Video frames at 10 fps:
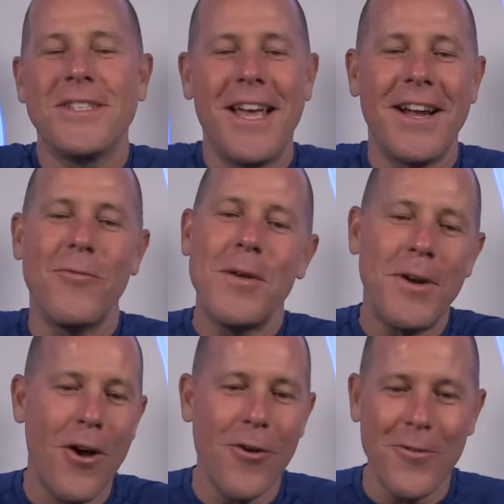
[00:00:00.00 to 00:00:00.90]
It's like
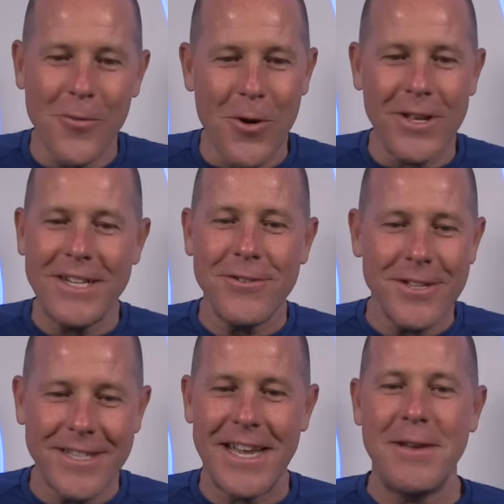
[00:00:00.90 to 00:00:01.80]
women all over the world, they do
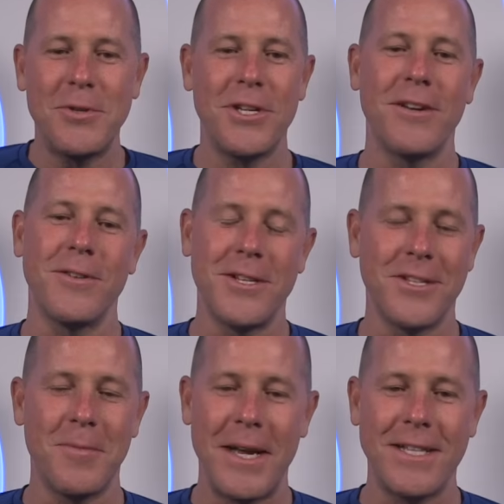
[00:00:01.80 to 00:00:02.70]
the same shit, which
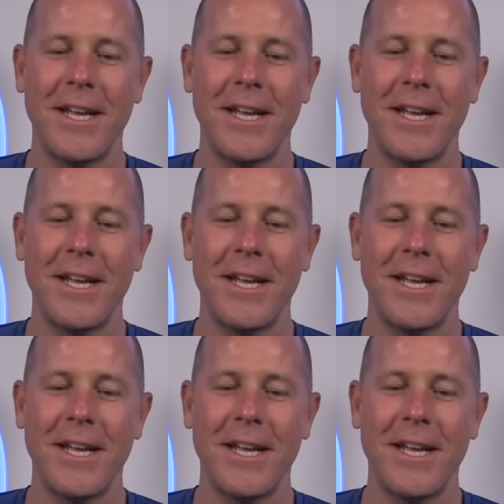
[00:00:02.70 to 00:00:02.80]
is amazing.